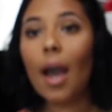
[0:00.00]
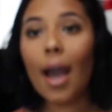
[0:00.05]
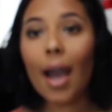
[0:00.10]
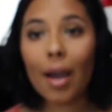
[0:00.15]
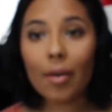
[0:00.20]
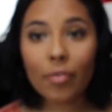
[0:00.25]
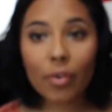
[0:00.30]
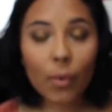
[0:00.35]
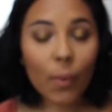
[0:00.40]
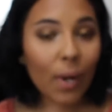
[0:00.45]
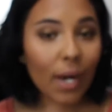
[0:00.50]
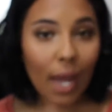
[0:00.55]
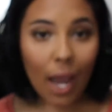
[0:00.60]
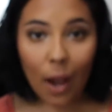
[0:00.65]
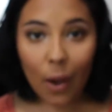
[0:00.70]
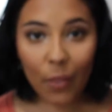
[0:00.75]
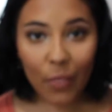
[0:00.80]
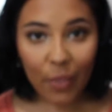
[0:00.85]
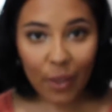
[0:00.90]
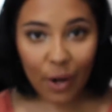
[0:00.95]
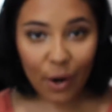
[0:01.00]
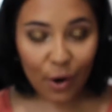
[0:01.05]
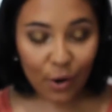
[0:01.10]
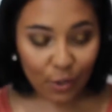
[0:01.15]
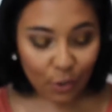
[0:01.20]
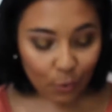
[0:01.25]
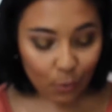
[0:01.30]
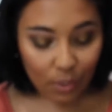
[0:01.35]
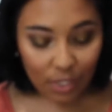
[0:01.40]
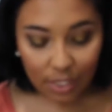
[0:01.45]
everyone out there,
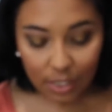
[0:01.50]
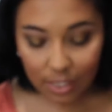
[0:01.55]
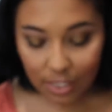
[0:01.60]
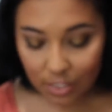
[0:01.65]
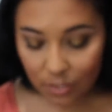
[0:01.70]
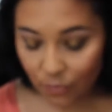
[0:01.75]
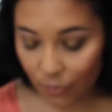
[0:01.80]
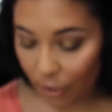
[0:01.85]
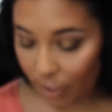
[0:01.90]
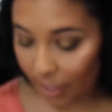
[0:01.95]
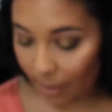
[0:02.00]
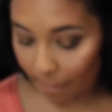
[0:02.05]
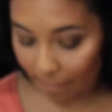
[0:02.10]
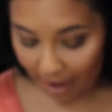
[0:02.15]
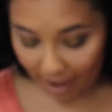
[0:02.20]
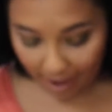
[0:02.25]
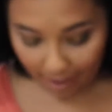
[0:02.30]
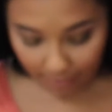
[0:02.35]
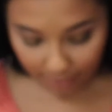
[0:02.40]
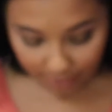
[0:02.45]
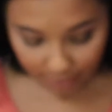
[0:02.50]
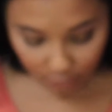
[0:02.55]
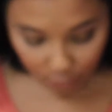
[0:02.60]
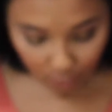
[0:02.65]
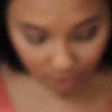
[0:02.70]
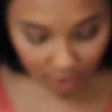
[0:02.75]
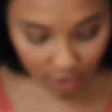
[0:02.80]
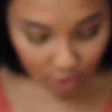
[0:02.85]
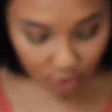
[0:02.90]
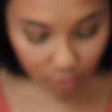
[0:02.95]
you need this freaking palette.
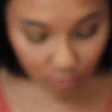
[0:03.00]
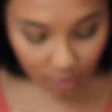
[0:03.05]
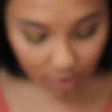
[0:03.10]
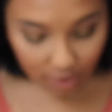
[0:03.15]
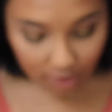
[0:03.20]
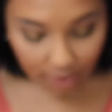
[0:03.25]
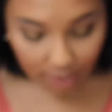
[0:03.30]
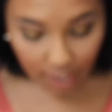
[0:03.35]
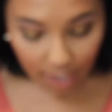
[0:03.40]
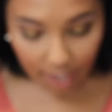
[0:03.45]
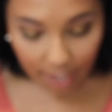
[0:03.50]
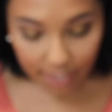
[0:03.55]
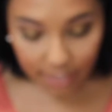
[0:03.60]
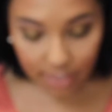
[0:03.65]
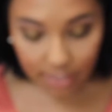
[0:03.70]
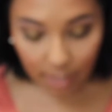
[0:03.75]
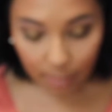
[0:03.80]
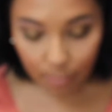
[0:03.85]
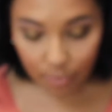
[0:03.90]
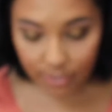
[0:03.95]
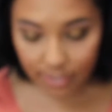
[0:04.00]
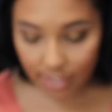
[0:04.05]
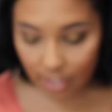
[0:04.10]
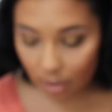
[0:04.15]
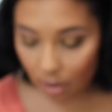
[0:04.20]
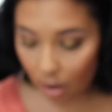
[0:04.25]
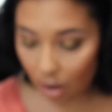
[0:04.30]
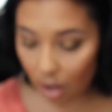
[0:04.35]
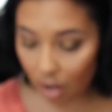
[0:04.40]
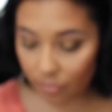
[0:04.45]
$22.99,
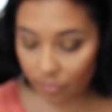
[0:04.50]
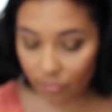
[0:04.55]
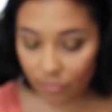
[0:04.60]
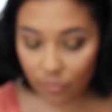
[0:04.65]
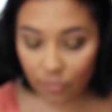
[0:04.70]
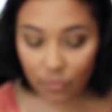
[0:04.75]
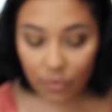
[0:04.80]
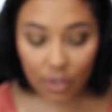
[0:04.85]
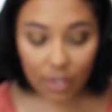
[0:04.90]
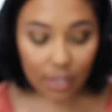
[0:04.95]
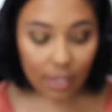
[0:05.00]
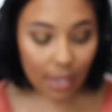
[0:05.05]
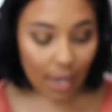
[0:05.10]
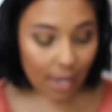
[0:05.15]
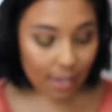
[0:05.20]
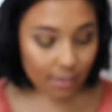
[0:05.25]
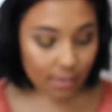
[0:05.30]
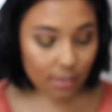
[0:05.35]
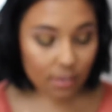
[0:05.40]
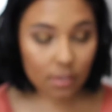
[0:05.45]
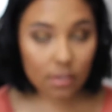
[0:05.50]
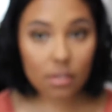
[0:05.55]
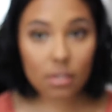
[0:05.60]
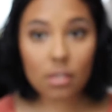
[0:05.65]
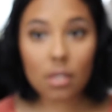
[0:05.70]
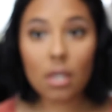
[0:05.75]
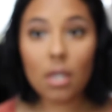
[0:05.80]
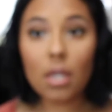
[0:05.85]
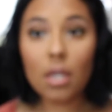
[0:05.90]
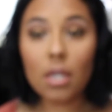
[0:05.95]
10% off. Yes
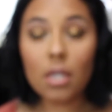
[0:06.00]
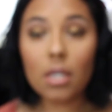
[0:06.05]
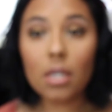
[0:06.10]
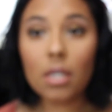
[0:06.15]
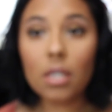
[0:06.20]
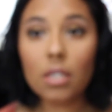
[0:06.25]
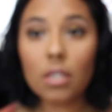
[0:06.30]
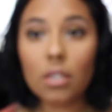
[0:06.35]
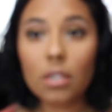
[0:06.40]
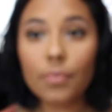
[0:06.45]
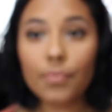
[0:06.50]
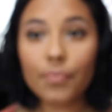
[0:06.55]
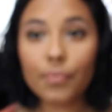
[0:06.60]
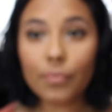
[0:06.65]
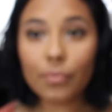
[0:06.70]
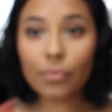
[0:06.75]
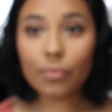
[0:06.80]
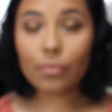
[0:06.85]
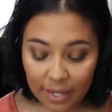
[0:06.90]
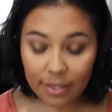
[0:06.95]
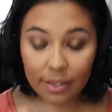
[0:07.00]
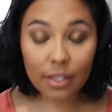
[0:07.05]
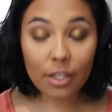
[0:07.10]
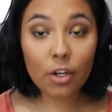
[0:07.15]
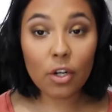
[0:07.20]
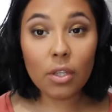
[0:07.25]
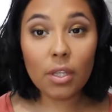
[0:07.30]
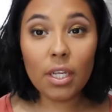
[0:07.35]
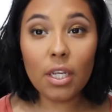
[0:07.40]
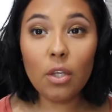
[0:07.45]
but uh,
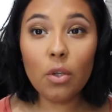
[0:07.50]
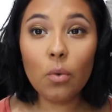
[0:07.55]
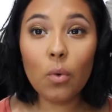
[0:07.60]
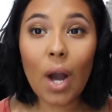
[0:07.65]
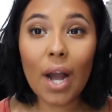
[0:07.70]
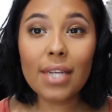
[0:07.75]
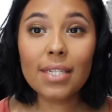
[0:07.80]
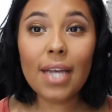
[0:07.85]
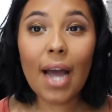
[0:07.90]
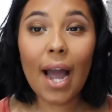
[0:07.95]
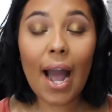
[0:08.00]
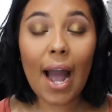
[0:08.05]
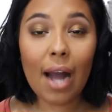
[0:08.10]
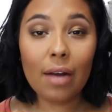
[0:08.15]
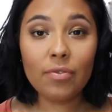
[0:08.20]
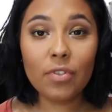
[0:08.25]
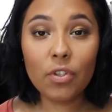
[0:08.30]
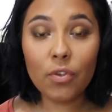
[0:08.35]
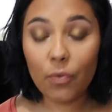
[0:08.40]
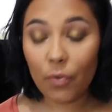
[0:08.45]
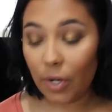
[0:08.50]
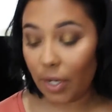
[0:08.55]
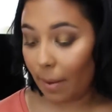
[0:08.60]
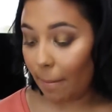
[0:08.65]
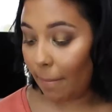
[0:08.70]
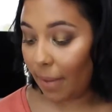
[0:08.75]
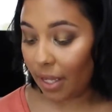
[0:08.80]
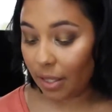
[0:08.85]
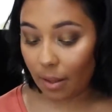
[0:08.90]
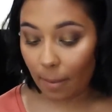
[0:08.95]
literally you guys have to
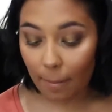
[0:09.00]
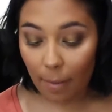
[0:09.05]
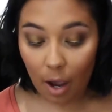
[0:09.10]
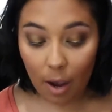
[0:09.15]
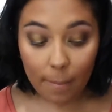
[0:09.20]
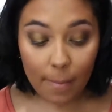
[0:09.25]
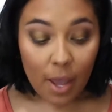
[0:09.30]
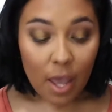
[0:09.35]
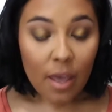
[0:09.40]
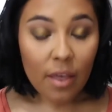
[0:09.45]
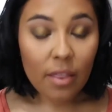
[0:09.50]
freaking pick them up.